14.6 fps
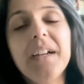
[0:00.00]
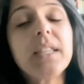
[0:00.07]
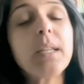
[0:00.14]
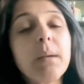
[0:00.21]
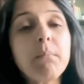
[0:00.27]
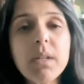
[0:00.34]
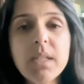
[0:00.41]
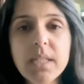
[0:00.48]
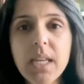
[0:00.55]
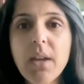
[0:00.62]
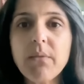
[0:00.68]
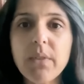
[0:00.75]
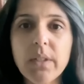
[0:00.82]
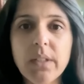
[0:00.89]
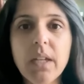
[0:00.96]
Number
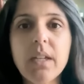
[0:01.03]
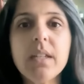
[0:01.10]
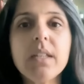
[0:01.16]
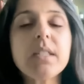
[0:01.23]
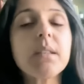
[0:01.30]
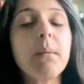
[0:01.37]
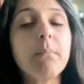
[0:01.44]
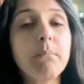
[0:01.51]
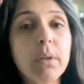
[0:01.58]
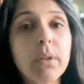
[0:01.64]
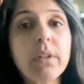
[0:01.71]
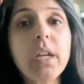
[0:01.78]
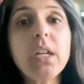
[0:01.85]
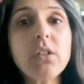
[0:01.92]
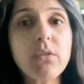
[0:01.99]
7 is
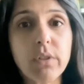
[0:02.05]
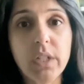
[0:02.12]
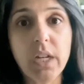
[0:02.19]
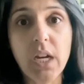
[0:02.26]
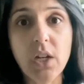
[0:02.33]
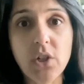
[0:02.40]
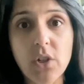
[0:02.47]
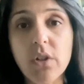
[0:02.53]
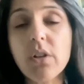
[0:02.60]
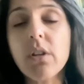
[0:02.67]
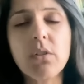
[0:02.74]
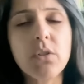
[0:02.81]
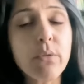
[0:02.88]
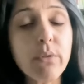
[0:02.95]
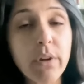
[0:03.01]

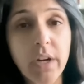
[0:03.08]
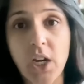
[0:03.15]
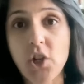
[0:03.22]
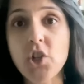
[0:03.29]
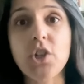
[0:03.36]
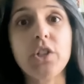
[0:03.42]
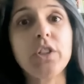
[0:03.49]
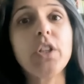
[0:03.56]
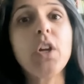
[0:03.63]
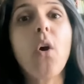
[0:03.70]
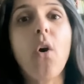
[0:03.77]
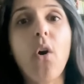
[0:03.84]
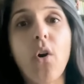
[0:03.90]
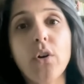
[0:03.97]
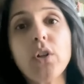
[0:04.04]
urination
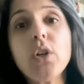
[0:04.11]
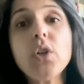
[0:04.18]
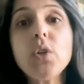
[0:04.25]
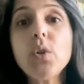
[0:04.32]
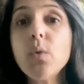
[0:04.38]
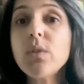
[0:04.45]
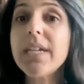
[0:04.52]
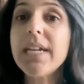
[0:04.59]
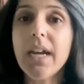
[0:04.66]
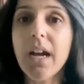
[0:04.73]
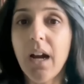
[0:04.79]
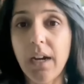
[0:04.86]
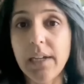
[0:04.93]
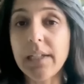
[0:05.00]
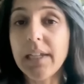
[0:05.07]
or
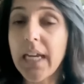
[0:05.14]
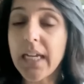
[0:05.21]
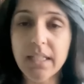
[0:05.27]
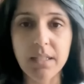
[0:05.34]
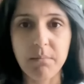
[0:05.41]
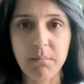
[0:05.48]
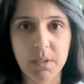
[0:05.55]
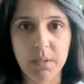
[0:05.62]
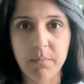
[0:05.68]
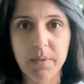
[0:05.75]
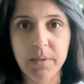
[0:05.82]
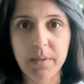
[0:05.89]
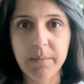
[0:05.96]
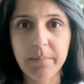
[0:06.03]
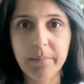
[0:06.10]
UTI like
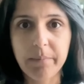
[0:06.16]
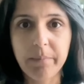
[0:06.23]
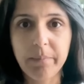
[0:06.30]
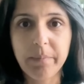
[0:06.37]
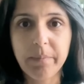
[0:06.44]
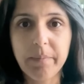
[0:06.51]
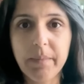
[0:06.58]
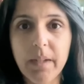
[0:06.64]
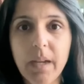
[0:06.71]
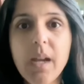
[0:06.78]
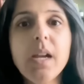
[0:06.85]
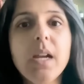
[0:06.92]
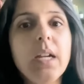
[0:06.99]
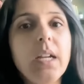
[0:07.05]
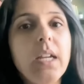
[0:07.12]
symptoms.
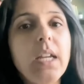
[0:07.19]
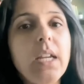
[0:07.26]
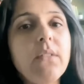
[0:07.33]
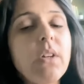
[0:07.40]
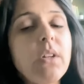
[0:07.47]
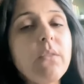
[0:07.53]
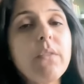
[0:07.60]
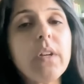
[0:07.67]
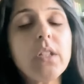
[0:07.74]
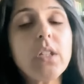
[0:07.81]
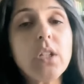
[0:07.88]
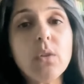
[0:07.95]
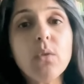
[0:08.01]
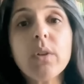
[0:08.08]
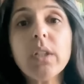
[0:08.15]
Even when
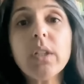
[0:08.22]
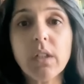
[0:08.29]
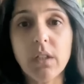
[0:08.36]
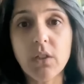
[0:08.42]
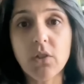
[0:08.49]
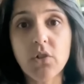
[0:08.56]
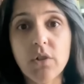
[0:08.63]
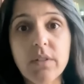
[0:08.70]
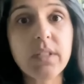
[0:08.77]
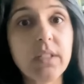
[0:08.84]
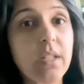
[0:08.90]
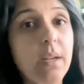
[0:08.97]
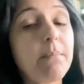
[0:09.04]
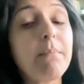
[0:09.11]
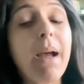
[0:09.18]
urine cultures
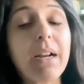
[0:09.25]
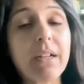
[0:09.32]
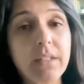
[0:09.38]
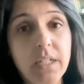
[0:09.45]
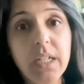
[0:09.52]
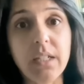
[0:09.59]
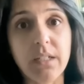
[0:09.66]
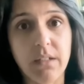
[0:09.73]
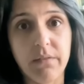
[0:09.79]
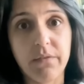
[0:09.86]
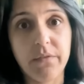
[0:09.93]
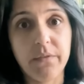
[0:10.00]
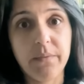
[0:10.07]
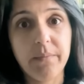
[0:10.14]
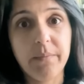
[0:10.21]
come back negative,
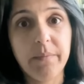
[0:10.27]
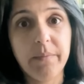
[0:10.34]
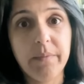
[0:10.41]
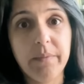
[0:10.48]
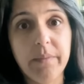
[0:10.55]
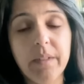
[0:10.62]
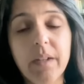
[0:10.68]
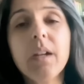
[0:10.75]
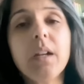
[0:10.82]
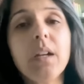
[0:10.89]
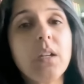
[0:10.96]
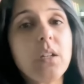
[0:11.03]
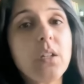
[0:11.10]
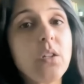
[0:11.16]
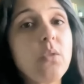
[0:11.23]

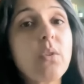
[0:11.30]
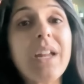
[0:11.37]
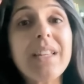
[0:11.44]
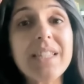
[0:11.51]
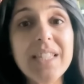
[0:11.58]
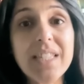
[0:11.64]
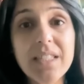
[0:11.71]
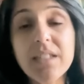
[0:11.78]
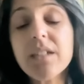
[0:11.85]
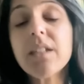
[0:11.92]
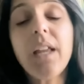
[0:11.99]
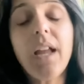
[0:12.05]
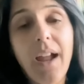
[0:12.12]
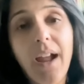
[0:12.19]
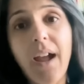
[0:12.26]
you can still
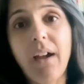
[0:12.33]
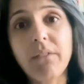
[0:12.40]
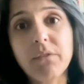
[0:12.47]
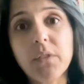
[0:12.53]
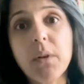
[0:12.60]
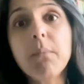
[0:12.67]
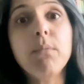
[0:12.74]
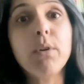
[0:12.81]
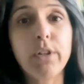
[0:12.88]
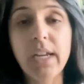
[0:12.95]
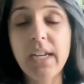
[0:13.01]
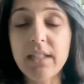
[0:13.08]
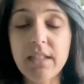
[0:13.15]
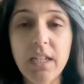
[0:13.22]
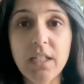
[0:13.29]
have burning
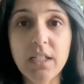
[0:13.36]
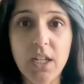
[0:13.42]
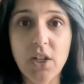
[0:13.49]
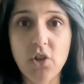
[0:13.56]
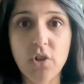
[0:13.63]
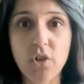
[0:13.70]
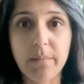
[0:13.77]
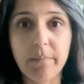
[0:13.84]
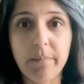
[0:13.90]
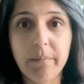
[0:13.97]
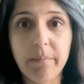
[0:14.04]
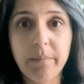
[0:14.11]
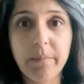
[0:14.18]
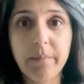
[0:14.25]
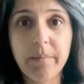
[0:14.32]
sensation.
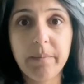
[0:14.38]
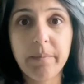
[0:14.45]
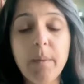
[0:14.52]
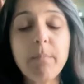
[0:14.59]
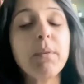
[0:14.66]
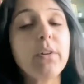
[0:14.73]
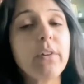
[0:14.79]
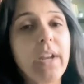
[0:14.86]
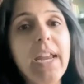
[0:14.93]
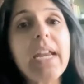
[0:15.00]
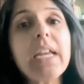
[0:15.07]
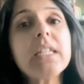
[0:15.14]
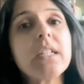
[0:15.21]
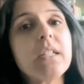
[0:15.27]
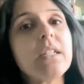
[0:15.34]
Number
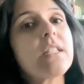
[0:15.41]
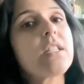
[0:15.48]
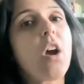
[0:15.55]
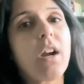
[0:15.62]
8 is